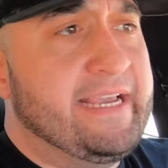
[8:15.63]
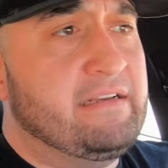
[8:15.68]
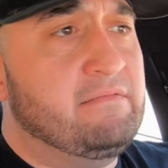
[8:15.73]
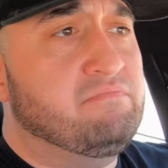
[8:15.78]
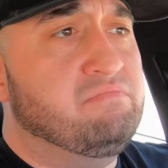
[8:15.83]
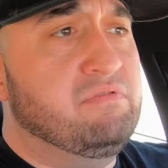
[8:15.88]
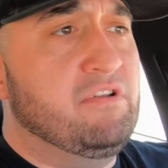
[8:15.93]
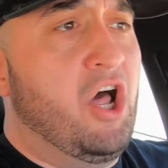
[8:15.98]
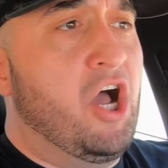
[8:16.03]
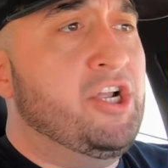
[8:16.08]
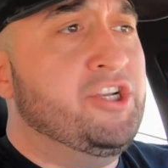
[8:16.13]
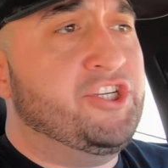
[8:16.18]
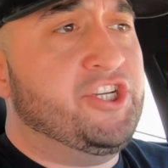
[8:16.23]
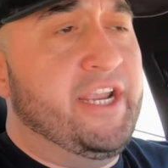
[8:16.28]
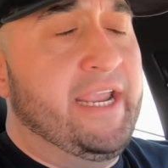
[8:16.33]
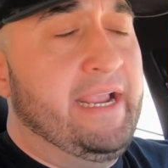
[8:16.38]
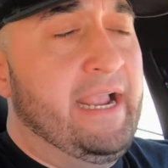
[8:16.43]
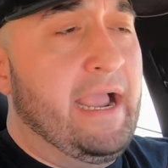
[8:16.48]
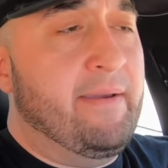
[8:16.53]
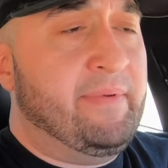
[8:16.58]

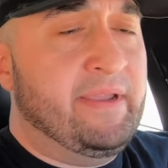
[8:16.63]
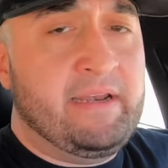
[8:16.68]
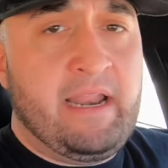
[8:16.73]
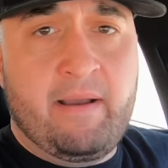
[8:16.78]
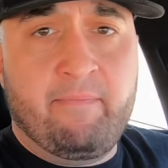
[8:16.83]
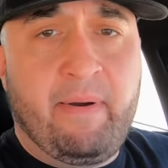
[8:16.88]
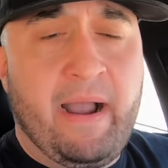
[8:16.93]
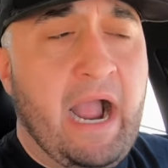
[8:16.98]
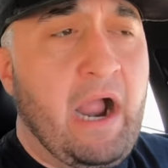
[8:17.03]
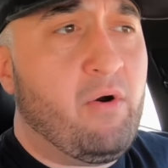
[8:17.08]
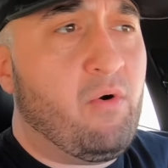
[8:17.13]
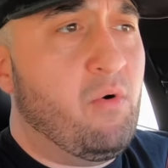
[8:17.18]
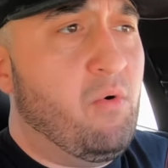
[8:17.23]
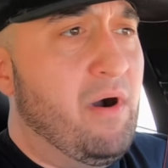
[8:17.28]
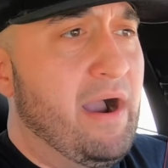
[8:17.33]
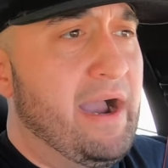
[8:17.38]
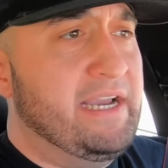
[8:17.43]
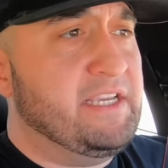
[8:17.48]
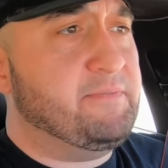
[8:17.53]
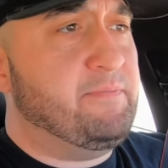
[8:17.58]
launching, not
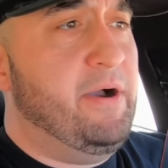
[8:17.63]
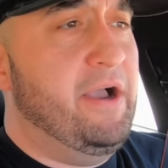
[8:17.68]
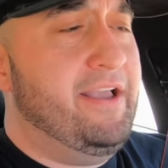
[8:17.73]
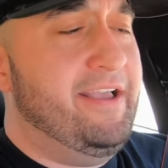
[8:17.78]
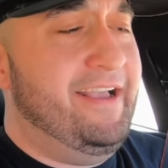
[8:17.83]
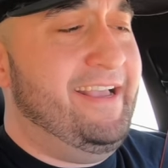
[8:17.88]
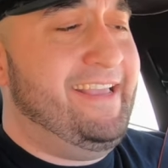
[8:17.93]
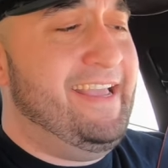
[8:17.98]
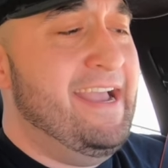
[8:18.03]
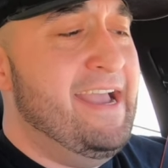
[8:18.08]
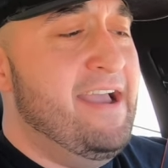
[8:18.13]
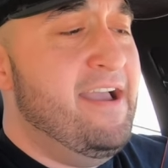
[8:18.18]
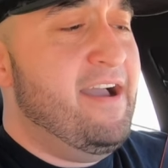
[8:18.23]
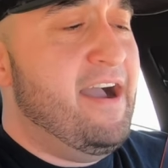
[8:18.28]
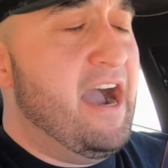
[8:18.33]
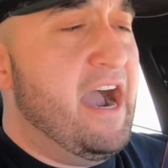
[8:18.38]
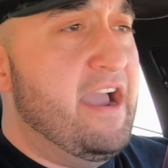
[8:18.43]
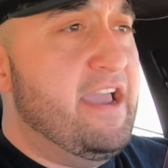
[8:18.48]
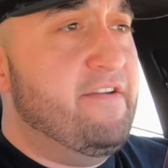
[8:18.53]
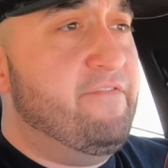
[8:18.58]
power-wise, but
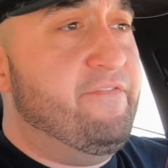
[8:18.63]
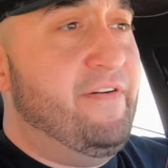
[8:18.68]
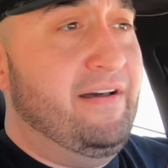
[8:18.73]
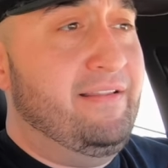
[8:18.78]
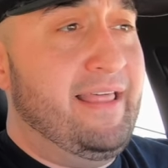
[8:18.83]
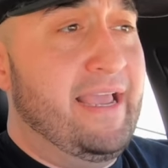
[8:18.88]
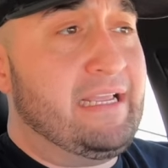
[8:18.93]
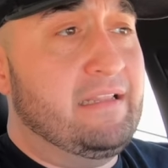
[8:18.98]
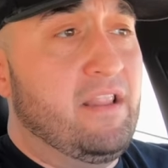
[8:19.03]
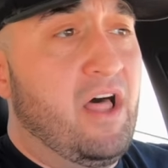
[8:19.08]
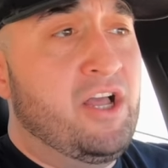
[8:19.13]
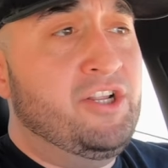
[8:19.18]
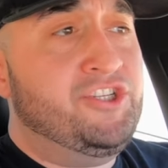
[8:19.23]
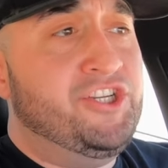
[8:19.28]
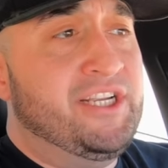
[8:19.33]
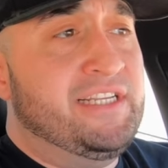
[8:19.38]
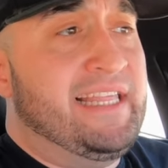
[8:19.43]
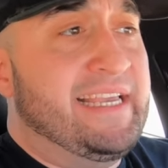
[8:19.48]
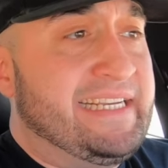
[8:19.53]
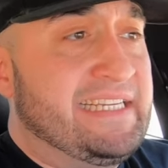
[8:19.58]
it felt like
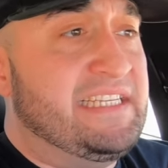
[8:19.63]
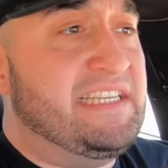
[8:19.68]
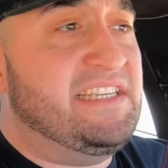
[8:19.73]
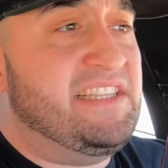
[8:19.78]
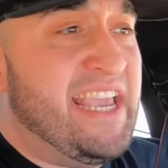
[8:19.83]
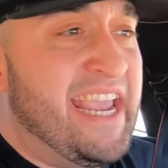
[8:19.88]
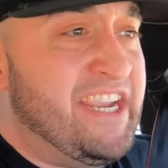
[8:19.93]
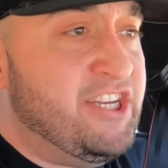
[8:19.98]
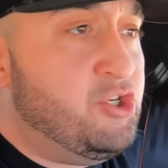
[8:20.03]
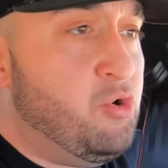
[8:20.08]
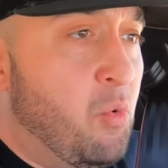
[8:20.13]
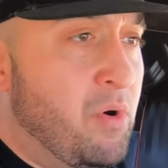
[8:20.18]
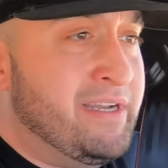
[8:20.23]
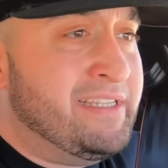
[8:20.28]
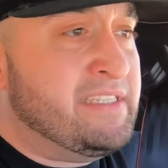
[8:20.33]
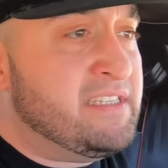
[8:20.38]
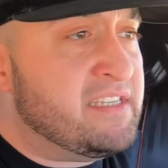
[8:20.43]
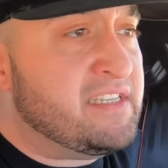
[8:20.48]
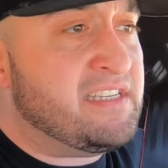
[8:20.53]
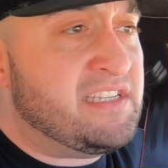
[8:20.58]
launching like a stage
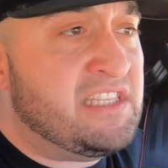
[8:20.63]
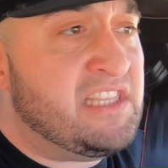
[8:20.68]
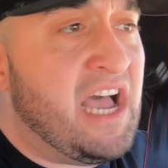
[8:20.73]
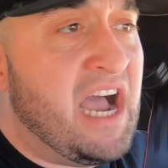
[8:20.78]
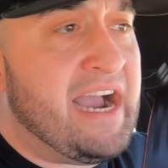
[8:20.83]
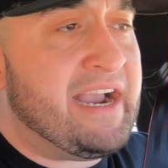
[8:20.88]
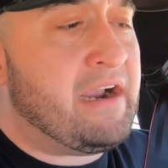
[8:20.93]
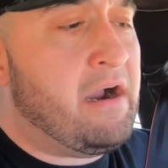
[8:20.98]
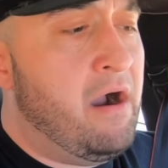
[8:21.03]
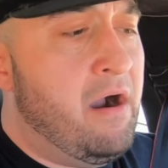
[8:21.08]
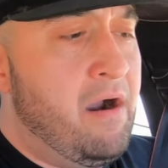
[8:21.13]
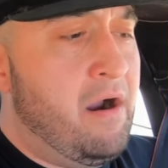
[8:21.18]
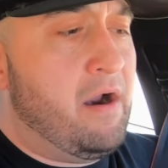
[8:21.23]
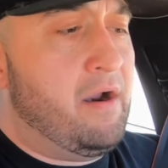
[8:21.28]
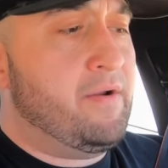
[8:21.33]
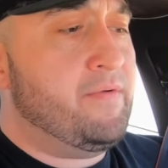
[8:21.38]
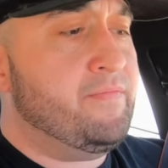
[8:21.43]
1 stock car. A